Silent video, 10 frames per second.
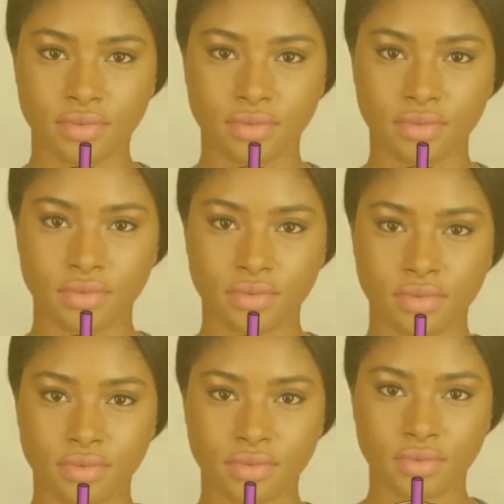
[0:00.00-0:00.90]
And
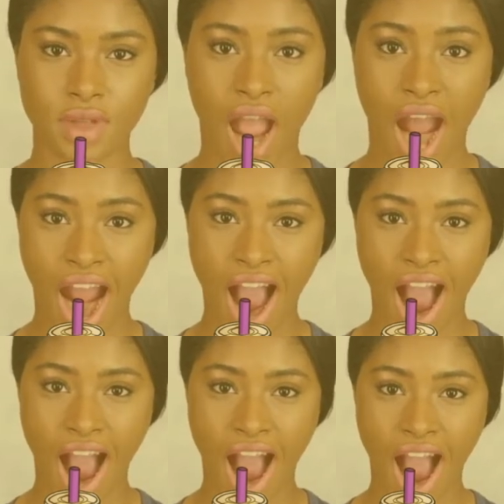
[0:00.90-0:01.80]
now if I reset
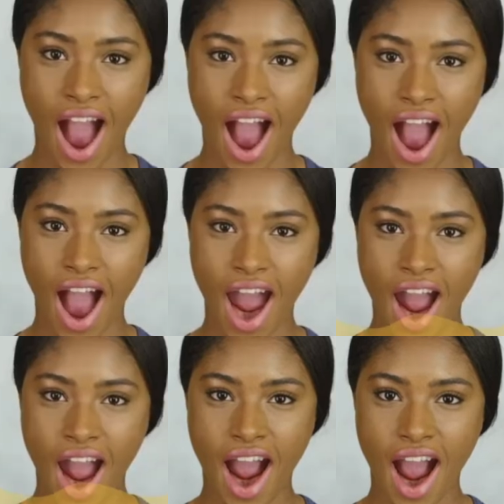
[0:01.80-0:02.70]
this
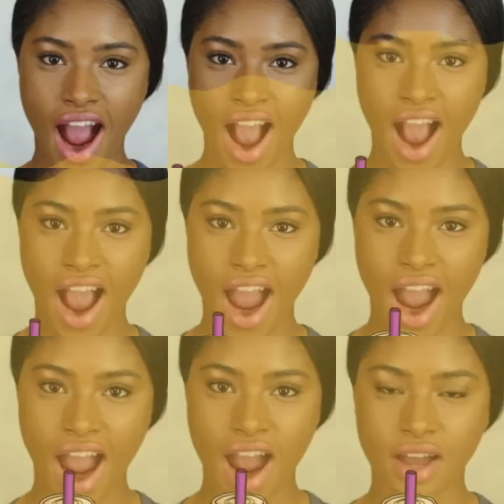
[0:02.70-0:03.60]
lens,
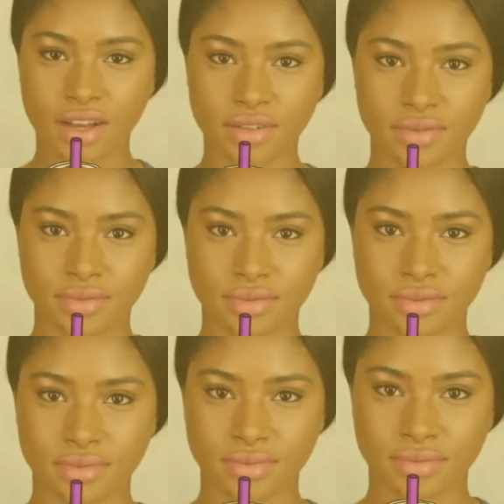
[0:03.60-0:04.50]
this
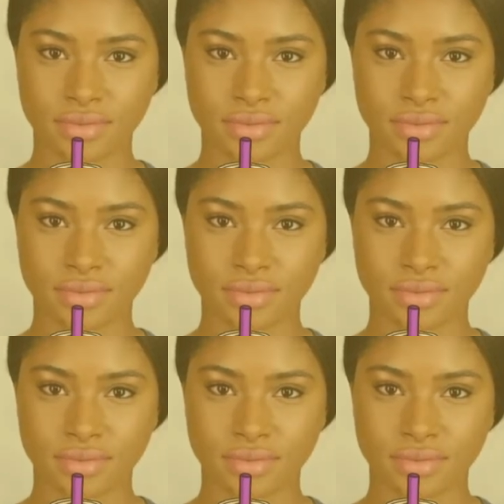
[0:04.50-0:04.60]
happens.